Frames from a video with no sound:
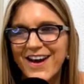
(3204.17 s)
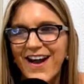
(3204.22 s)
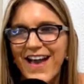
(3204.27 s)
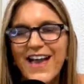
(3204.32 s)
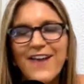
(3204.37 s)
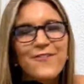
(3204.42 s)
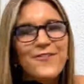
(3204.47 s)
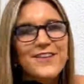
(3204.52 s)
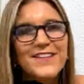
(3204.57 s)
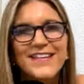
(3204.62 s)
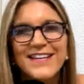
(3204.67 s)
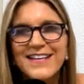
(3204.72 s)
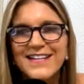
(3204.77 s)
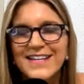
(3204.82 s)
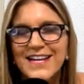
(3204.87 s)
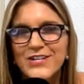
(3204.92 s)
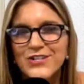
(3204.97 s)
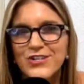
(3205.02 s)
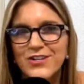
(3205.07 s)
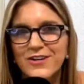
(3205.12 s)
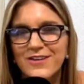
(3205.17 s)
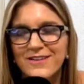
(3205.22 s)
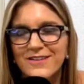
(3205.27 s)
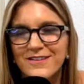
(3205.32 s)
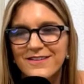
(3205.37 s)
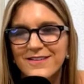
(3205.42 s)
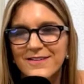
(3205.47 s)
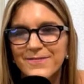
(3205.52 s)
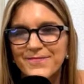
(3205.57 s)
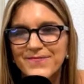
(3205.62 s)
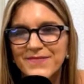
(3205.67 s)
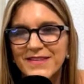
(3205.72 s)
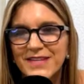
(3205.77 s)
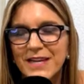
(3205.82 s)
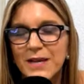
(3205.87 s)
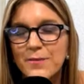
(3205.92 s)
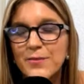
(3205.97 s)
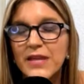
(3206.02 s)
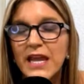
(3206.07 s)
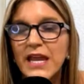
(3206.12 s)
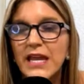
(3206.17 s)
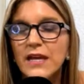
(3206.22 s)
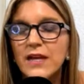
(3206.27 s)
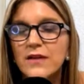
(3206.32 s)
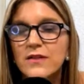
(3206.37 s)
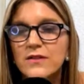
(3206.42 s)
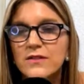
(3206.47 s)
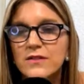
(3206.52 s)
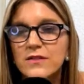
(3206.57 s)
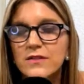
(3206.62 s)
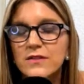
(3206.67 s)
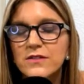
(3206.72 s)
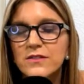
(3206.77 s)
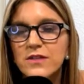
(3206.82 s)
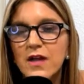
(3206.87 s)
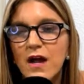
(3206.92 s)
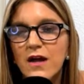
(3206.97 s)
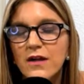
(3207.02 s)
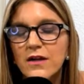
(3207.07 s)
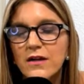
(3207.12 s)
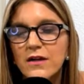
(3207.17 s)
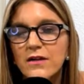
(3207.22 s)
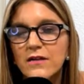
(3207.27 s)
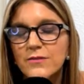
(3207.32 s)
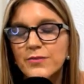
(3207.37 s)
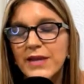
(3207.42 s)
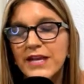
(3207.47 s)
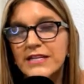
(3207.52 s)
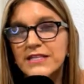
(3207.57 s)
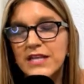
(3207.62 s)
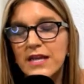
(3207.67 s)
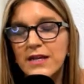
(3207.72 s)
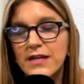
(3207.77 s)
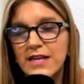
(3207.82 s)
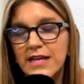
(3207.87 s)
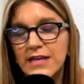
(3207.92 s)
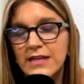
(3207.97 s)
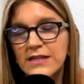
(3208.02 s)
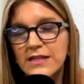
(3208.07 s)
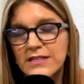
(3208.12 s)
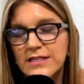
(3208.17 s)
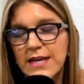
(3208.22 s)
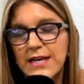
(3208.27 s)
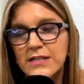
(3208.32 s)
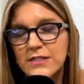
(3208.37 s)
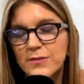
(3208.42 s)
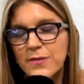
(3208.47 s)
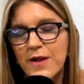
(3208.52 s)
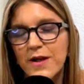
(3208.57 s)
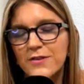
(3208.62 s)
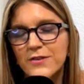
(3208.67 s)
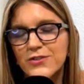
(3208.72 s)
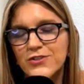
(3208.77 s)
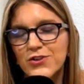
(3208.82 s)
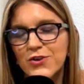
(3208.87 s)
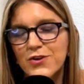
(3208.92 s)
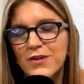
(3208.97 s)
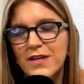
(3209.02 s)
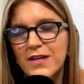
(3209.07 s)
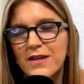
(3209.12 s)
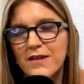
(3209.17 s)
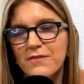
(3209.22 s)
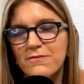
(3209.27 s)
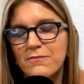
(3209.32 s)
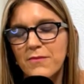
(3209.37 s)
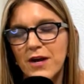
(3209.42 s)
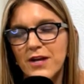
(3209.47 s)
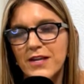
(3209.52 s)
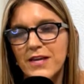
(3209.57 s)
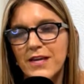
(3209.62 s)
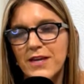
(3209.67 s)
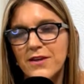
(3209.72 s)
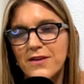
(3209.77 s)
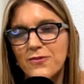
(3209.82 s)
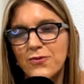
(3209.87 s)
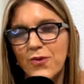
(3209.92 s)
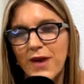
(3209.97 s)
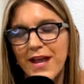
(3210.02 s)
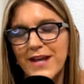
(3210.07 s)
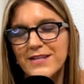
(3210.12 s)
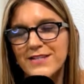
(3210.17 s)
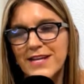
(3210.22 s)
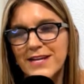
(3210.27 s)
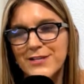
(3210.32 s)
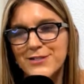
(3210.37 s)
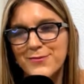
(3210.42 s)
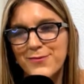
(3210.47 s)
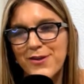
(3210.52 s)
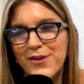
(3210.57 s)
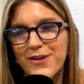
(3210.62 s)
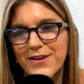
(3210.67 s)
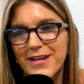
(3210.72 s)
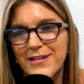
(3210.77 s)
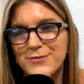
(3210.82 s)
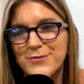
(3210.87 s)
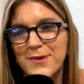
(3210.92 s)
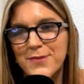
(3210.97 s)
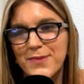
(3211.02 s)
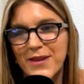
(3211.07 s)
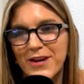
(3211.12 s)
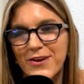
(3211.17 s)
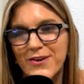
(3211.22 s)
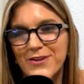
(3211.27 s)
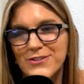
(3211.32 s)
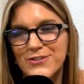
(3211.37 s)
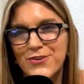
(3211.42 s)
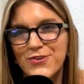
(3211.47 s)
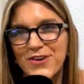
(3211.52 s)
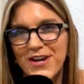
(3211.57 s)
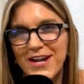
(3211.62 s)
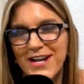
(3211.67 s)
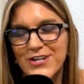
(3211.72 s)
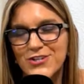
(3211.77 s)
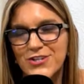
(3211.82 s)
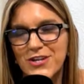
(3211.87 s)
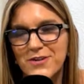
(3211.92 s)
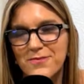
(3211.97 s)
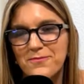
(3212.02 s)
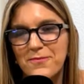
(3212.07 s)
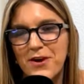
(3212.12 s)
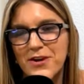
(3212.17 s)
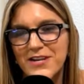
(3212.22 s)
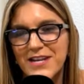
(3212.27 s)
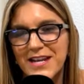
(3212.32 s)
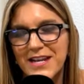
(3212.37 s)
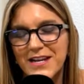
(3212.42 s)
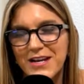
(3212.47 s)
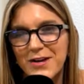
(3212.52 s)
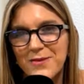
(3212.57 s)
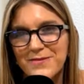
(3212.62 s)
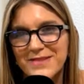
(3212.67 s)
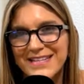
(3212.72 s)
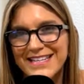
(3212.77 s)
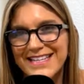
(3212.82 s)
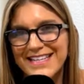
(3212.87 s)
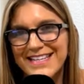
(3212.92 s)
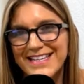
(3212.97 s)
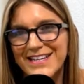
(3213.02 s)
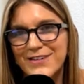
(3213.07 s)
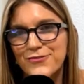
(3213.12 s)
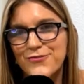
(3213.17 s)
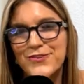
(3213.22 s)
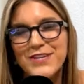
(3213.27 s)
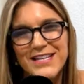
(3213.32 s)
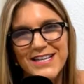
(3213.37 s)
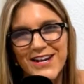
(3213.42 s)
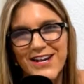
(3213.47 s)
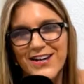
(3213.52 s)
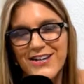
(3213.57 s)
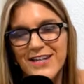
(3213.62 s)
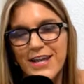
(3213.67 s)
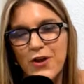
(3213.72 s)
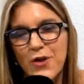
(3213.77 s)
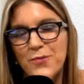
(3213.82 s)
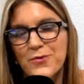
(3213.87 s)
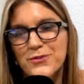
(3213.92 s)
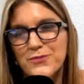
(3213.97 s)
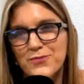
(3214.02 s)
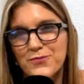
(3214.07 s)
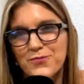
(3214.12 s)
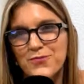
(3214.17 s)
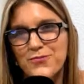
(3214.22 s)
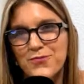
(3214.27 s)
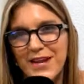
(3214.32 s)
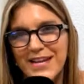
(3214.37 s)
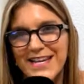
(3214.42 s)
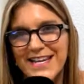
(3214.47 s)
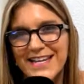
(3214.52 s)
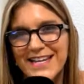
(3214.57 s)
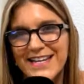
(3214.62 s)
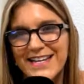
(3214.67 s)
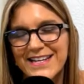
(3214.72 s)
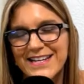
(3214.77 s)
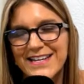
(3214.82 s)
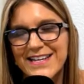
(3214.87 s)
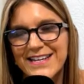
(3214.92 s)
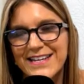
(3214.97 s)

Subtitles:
Everything in nature. Playing soccer, playing tennis, hitting the tennis ball, the dirty, muddy, wet tennis ball against my parents' garage and marking it up really hard, like almost breaking it.